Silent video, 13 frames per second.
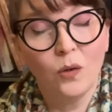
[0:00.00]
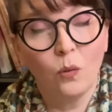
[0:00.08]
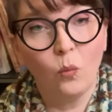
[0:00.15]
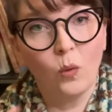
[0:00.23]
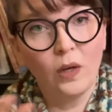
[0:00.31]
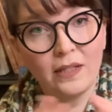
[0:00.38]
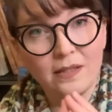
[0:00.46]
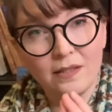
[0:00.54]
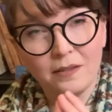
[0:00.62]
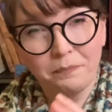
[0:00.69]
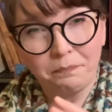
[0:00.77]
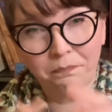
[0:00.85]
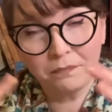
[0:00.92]
Once
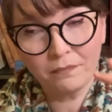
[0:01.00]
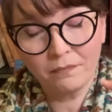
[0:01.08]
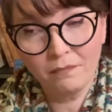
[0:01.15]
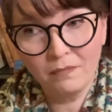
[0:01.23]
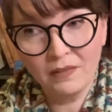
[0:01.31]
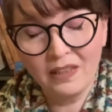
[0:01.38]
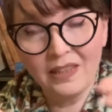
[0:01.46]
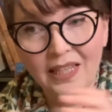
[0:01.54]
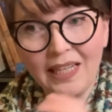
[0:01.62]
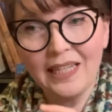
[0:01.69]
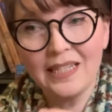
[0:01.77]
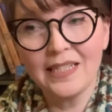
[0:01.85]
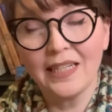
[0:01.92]

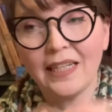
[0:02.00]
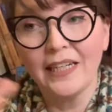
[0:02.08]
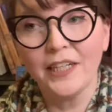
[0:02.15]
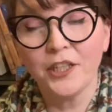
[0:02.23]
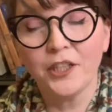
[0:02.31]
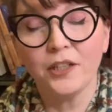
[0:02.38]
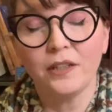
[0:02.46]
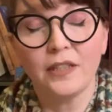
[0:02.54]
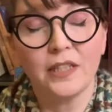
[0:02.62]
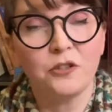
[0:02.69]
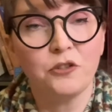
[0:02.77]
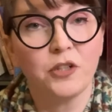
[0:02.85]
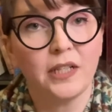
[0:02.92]
the entire
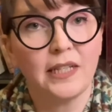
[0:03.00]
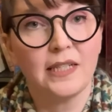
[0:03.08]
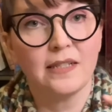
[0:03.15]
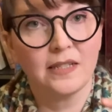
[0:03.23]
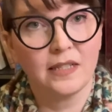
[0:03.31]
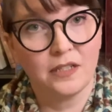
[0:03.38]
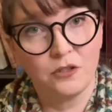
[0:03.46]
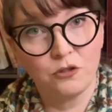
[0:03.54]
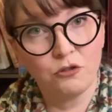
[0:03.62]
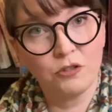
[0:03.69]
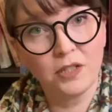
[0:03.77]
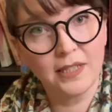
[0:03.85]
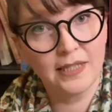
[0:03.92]
yantra is
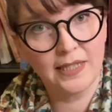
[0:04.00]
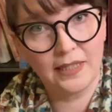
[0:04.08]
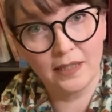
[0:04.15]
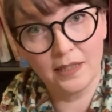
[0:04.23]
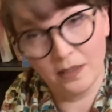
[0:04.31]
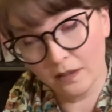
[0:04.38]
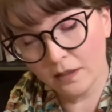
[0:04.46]
constructed,